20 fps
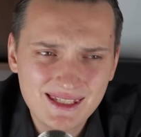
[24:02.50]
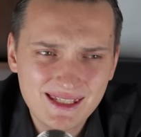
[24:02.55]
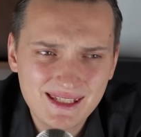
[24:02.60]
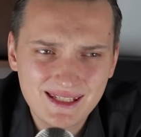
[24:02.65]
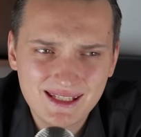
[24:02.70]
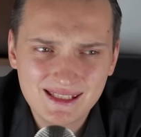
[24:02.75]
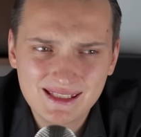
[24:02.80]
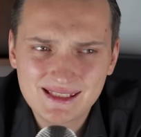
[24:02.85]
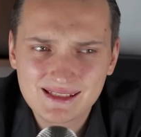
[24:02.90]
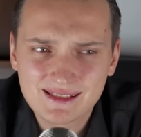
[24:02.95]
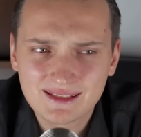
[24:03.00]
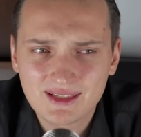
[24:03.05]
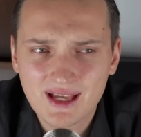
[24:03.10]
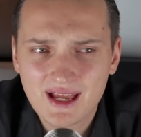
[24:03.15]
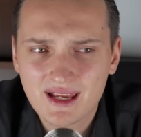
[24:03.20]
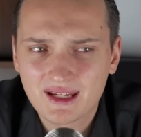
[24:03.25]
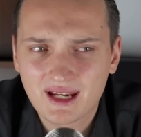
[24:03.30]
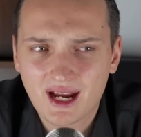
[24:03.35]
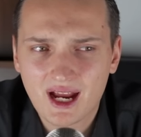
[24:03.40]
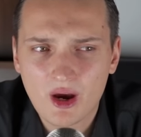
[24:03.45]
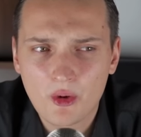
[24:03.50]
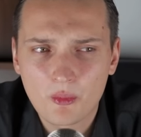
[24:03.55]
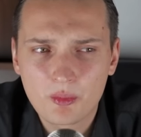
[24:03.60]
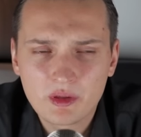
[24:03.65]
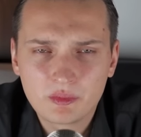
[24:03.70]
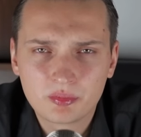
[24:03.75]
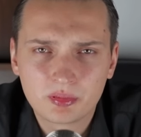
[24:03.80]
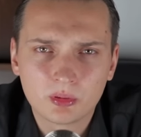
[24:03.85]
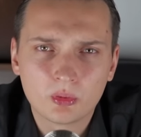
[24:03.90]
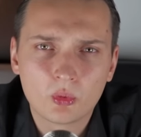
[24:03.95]
he didn't like how
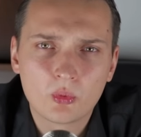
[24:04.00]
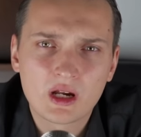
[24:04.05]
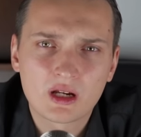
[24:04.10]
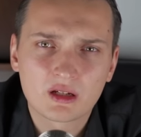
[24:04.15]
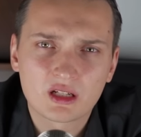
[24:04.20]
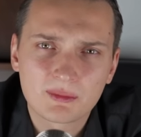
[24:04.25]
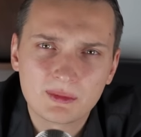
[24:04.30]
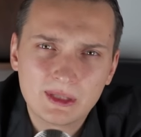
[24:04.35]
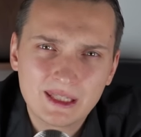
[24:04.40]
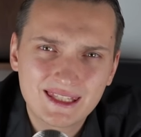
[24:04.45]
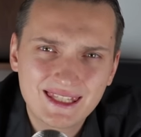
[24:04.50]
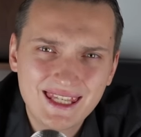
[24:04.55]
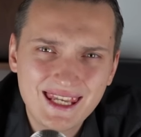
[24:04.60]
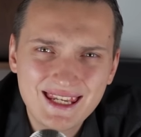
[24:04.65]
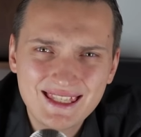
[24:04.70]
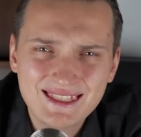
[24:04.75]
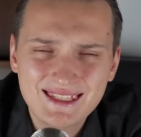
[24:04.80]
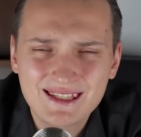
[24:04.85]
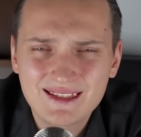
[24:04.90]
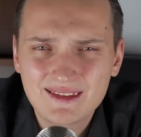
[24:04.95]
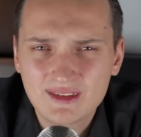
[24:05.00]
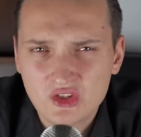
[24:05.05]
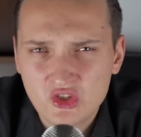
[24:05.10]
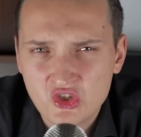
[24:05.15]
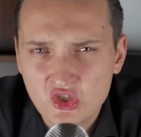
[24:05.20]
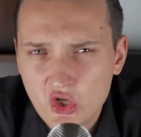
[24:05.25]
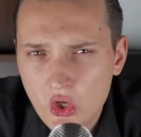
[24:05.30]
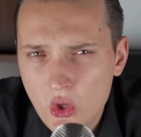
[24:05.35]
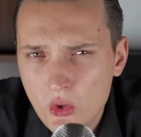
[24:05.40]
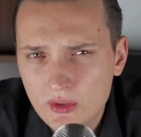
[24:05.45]
people were communicating, the
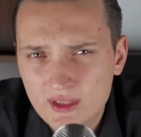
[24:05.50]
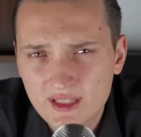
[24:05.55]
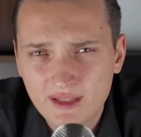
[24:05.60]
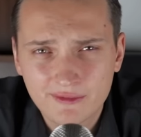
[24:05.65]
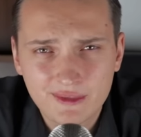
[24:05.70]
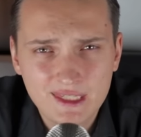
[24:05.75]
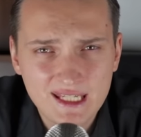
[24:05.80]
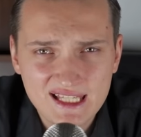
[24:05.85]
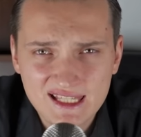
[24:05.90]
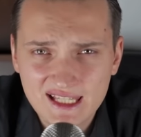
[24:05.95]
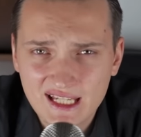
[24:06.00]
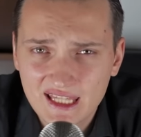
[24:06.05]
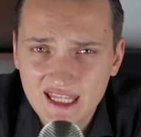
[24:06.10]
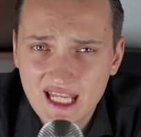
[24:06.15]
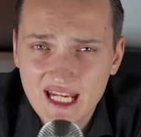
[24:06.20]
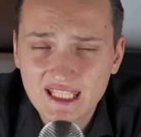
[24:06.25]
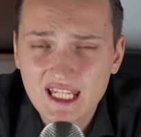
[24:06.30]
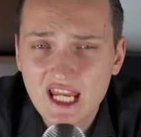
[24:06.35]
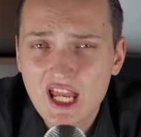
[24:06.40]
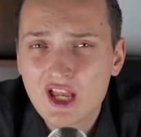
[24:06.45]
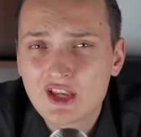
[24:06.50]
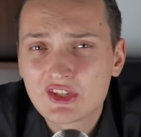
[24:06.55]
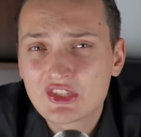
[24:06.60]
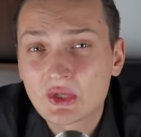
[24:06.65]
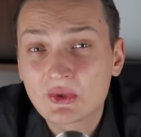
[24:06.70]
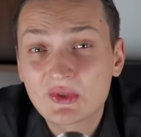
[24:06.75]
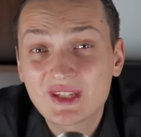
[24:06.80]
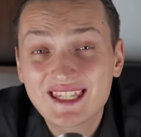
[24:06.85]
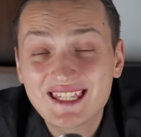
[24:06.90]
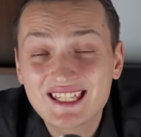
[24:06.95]
jokes and things like that. So
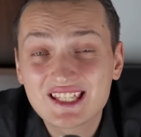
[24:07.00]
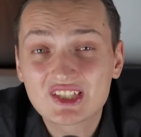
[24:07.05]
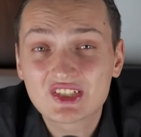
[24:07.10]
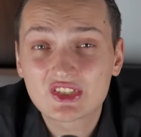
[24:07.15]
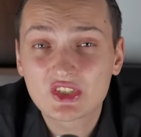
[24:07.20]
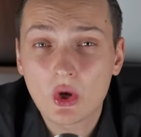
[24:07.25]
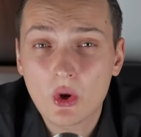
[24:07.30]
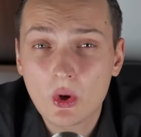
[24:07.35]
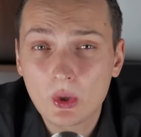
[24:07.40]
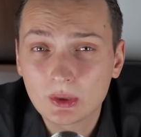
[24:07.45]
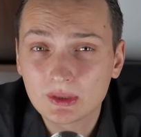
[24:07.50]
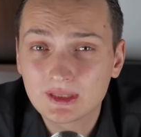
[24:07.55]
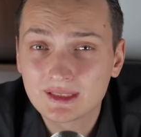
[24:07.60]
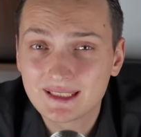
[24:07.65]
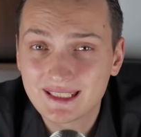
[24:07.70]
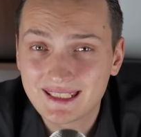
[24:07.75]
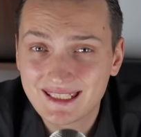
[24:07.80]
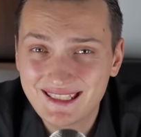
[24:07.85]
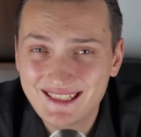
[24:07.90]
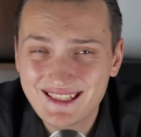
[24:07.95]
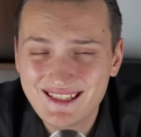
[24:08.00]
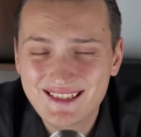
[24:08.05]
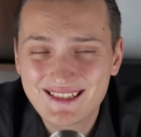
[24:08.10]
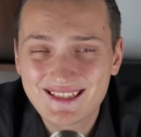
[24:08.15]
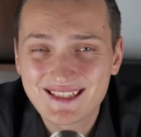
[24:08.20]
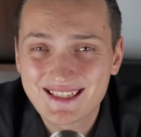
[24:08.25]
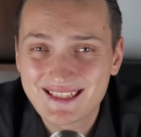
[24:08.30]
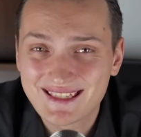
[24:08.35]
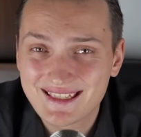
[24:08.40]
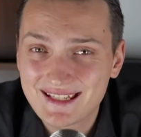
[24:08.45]
he sold his
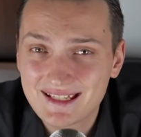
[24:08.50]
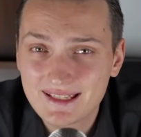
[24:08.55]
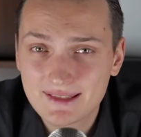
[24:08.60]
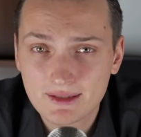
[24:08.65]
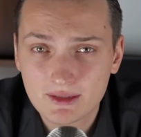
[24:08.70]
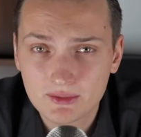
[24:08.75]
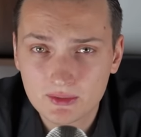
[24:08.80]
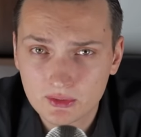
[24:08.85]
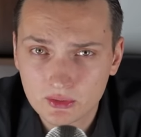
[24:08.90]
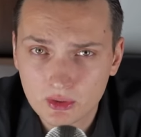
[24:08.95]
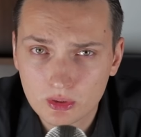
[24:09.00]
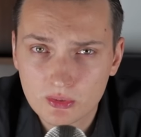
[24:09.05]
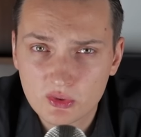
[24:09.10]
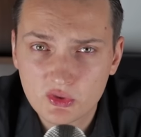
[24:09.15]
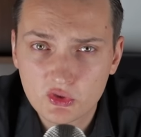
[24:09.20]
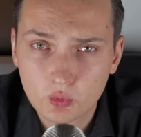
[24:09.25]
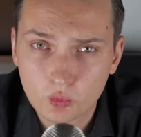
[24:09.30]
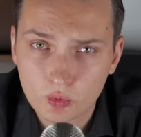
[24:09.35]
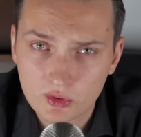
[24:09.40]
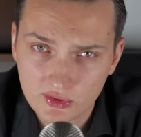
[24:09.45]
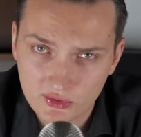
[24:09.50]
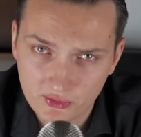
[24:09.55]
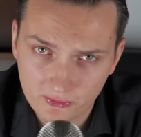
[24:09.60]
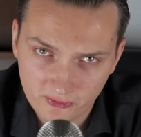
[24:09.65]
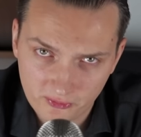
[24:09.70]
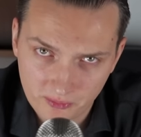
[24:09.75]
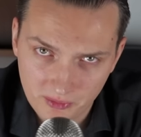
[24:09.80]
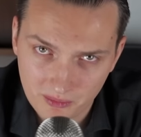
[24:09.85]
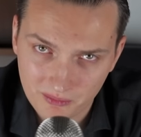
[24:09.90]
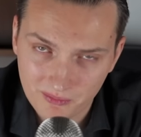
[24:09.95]
$6,000 worth of
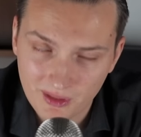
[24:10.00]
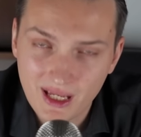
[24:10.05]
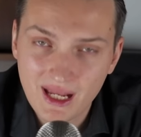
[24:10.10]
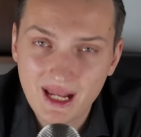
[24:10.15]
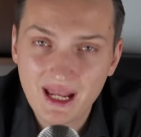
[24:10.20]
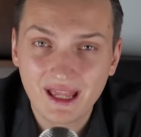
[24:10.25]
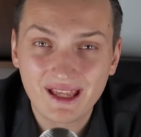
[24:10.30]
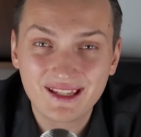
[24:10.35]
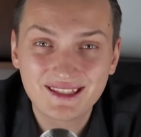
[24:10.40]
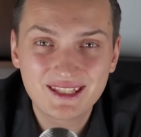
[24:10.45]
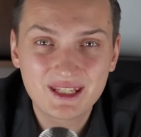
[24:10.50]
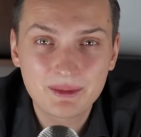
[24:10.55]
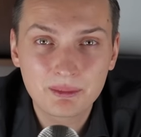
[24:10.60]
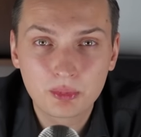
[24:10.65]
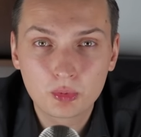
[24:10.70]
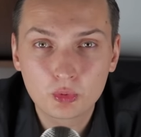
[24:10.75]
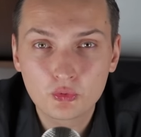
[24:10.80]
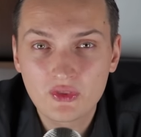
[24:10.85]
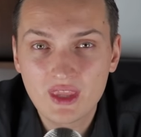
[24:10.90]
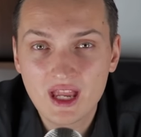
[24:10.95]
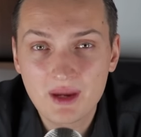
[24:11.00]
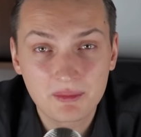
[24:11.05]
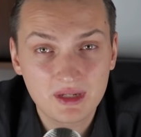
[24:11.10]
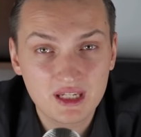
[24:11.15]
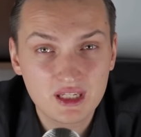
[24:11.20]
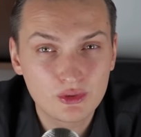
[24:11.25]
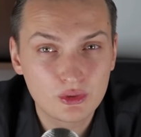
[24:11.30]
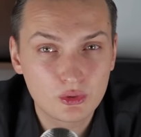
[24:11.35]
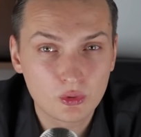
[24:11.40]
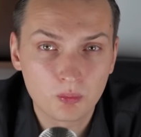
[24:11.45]
meme and he put them
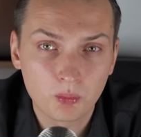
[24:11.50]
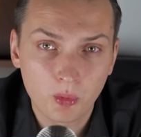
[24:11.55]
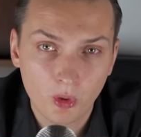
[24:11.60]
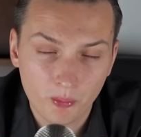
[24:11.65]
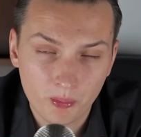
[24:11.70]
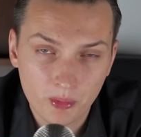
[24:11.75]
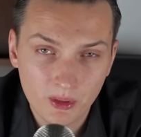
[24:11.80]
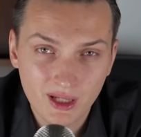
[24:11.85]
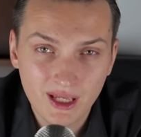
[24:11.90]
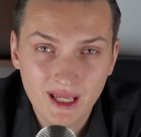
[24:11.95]
into Bob.